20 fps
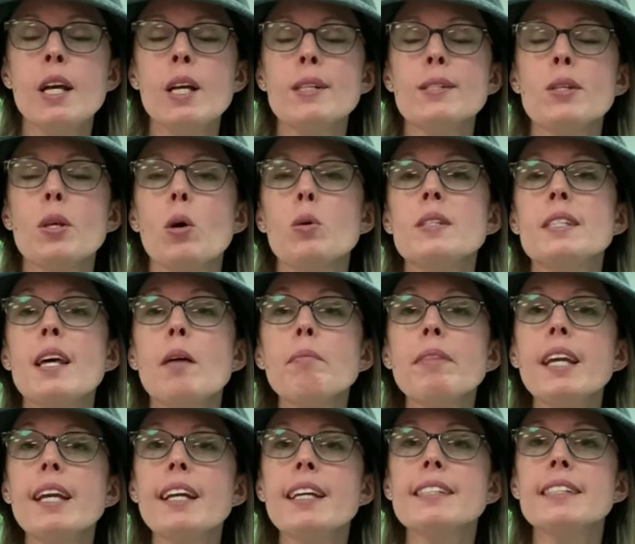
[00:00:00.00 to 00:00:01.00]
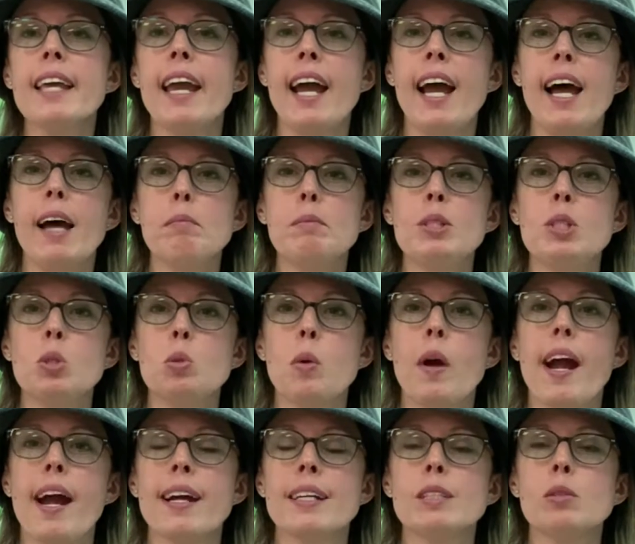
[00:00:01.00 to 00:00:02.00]
So something is
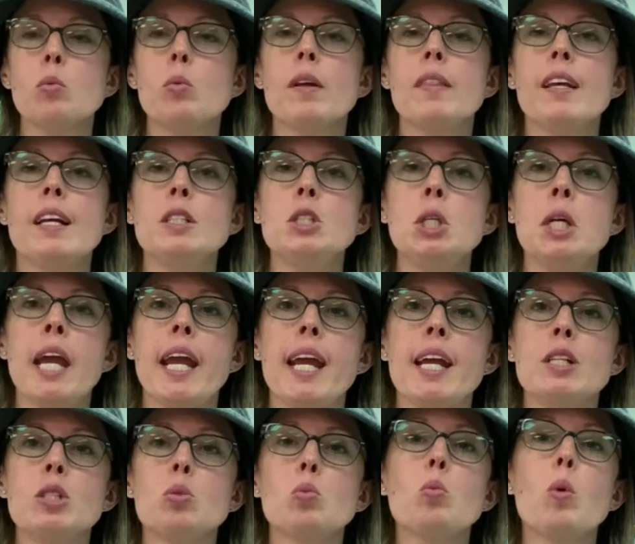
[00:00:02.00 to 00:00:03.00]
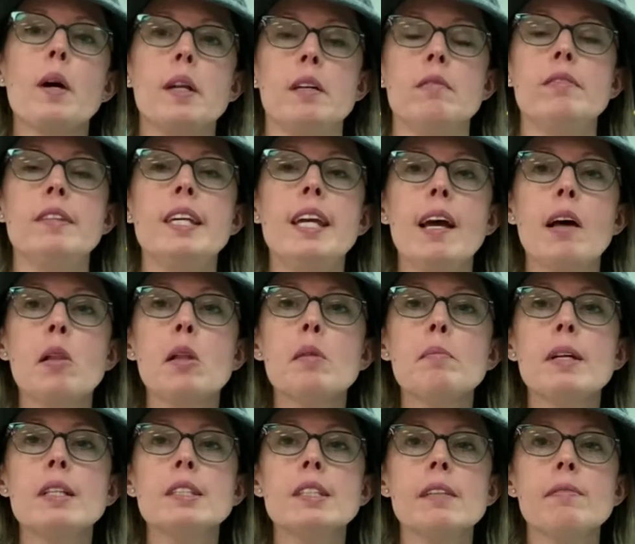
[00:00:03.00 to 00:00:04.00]
abstract when they change one of the
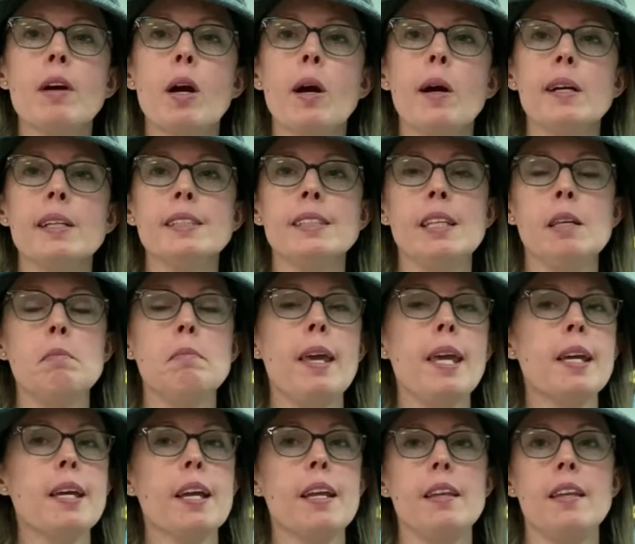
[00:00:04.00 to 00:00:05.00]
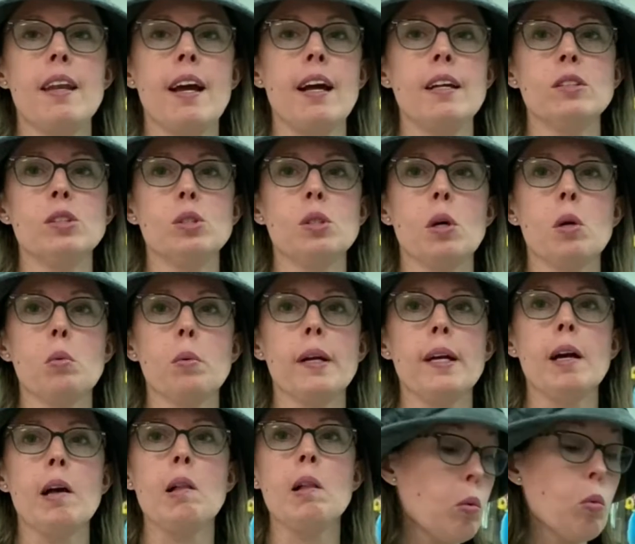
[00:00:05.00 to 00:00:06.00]
elements of art to make it not so
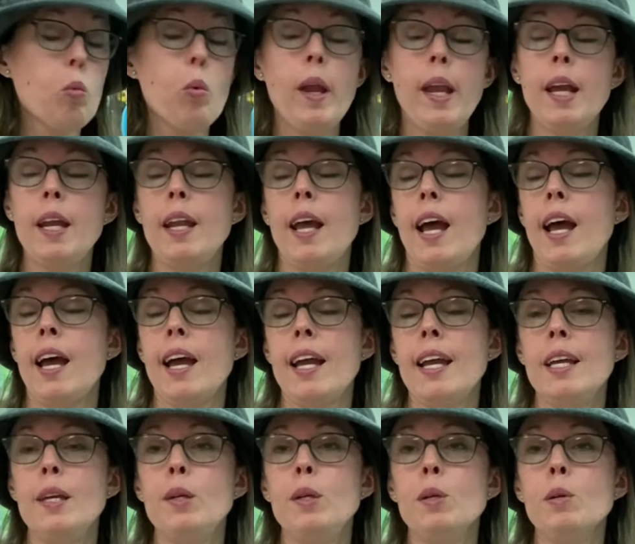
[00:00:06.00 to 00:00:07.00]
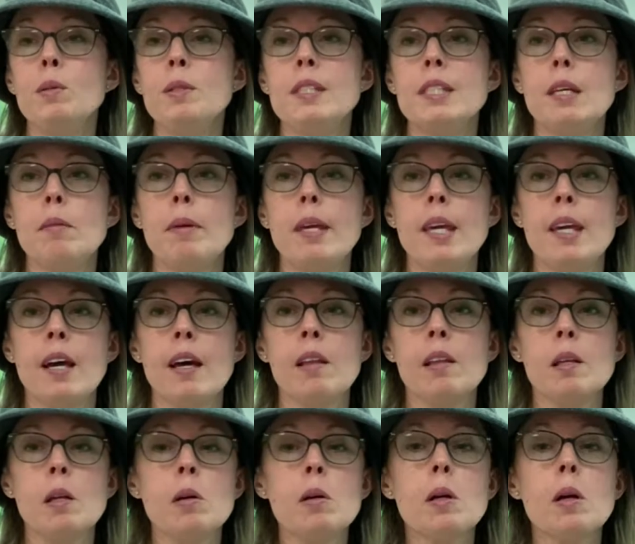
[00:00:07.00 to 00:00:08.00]
real. When I used to be a
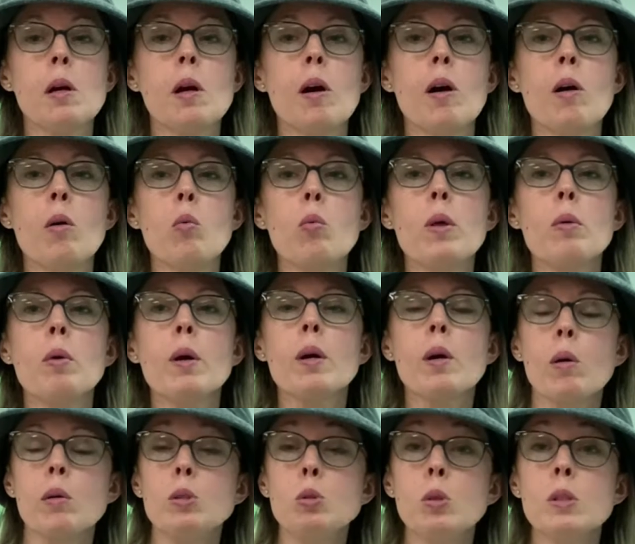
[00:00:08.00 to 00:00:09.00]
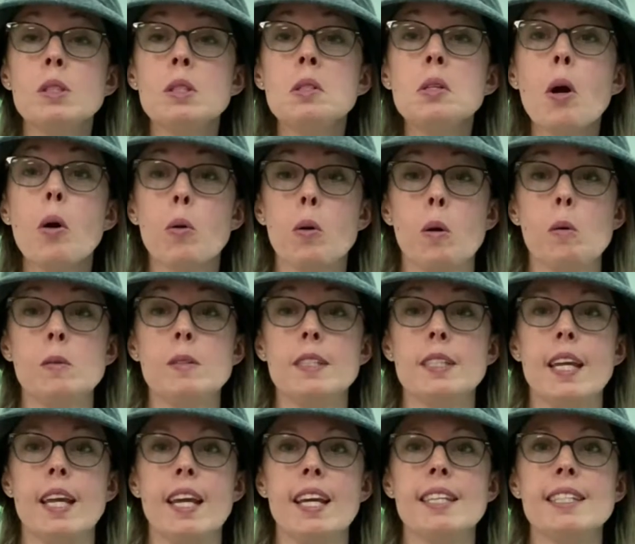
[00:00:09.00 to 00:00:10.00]
little girl, we would go to a snow cone
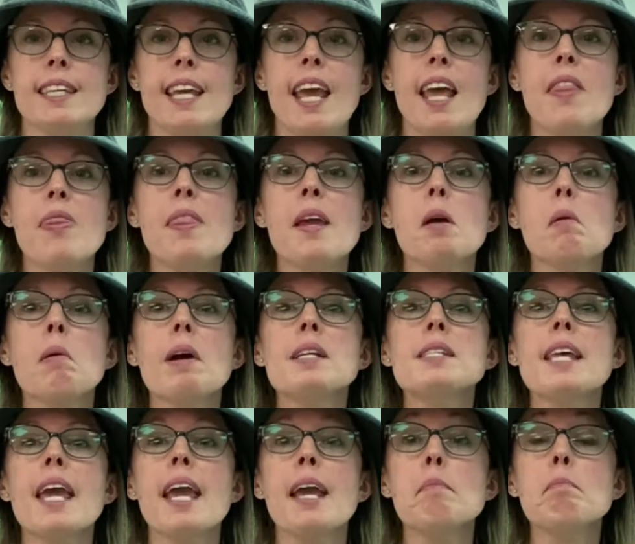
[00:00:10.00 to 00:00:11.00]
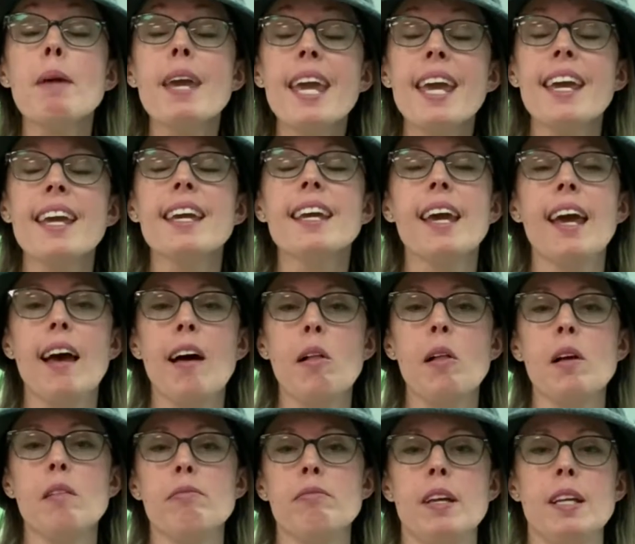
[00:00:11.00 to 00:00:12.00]
stand and there was a pink
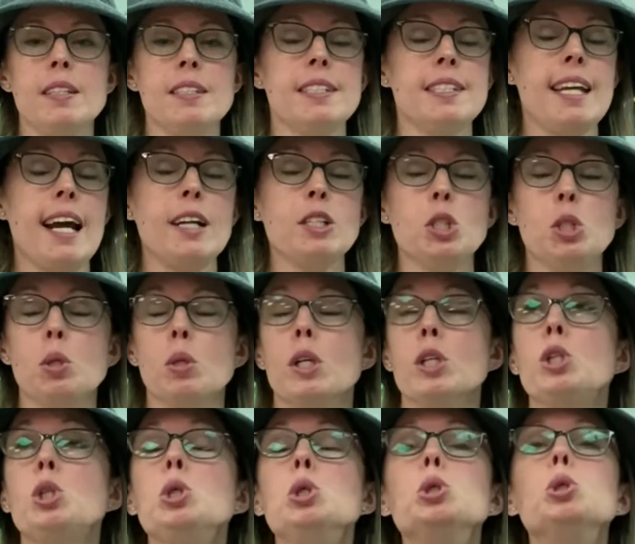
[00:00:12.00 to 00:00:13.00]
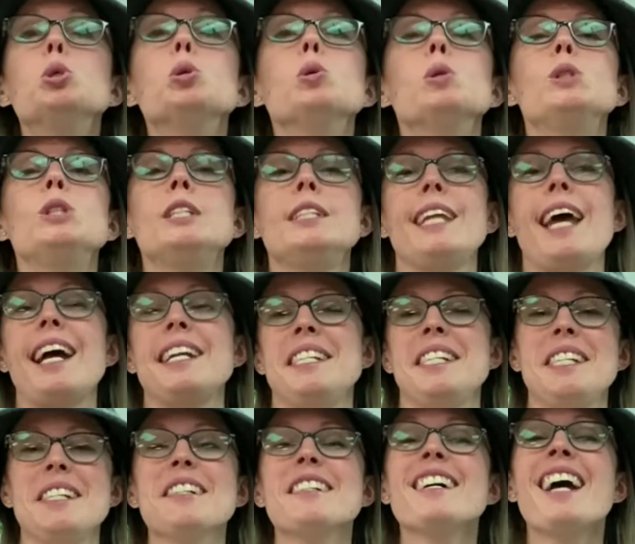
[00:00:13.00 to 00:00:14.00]
elephant statue, a huge
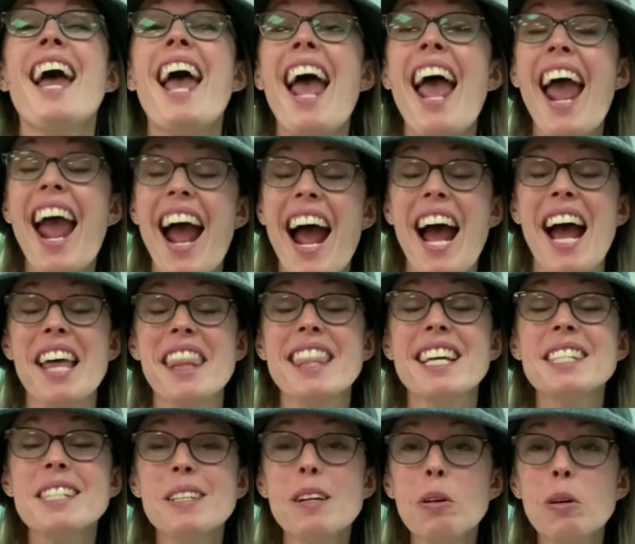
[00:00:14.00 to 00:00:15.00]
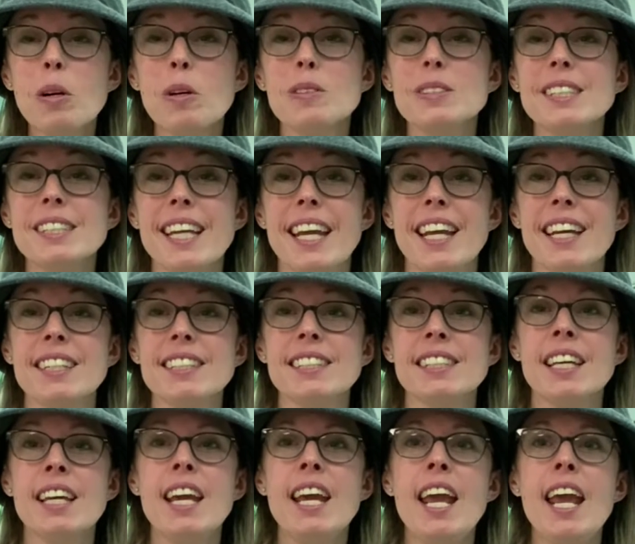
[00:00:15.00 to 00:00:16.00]
statue at the snow cone stand.
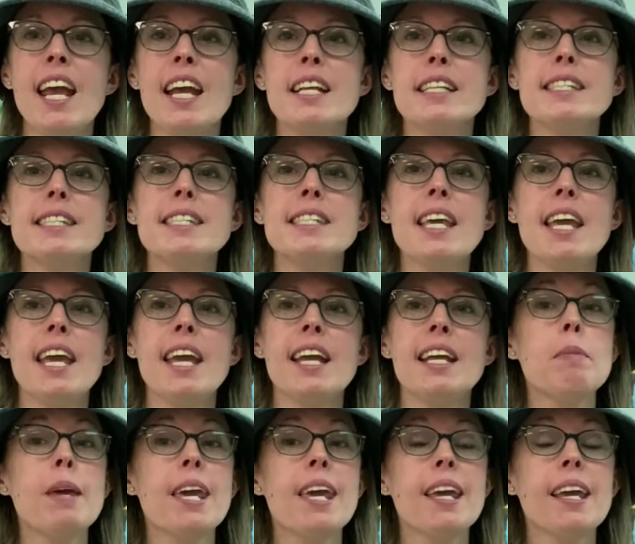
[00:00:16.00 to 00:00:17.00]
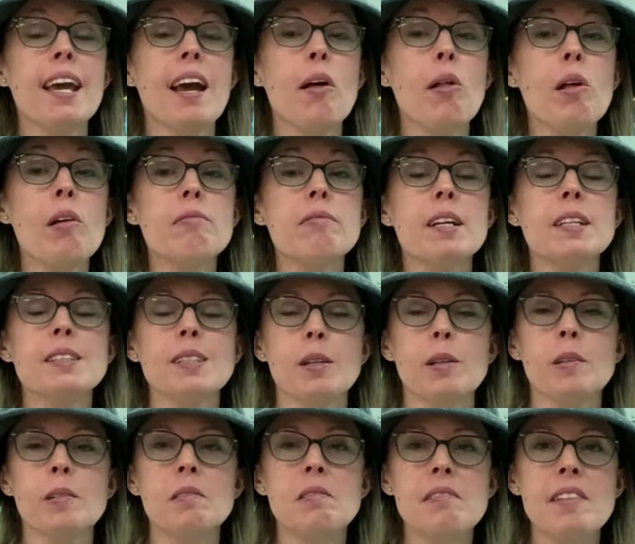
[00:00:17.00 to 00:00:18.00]
And since pink elephants
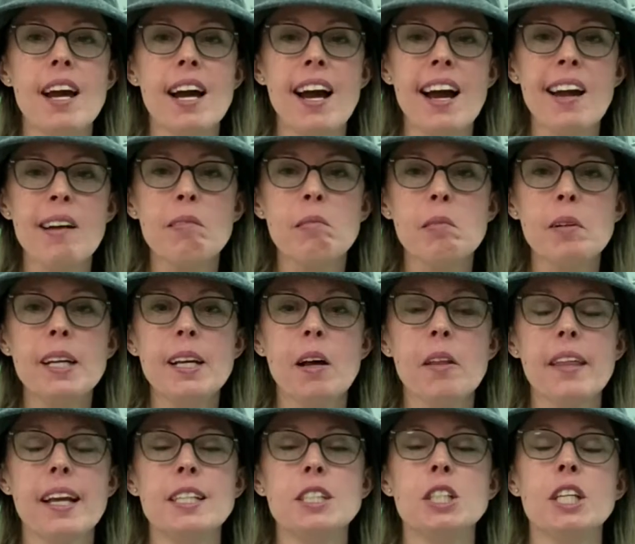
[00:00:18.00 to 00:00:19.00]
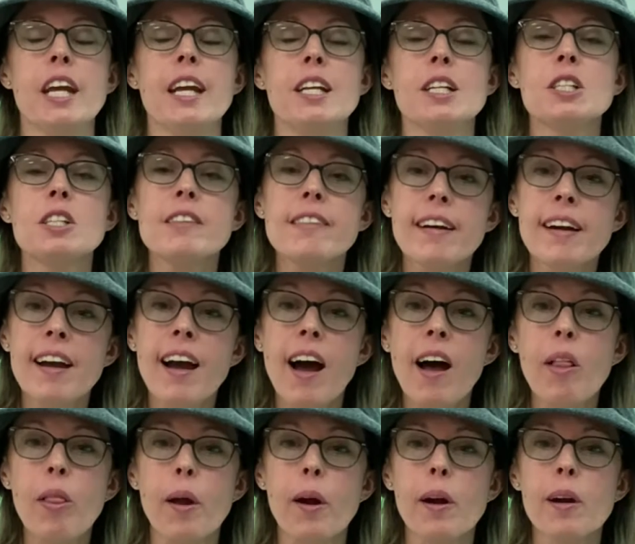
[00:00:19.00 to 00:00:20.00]
are not real, they changed the
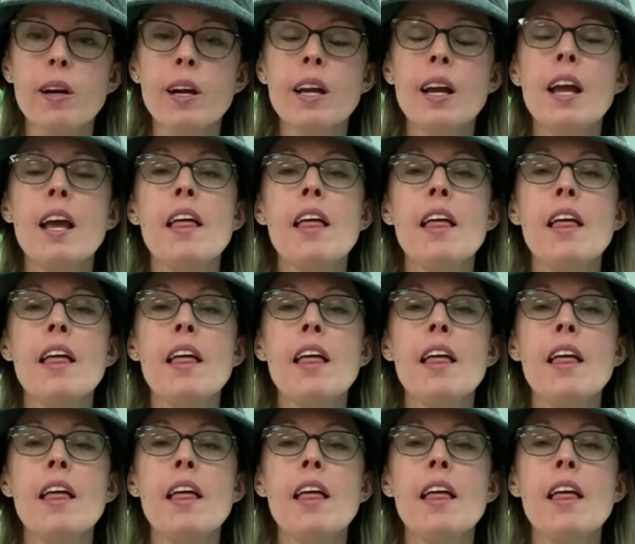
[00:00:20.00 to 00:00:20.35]
color.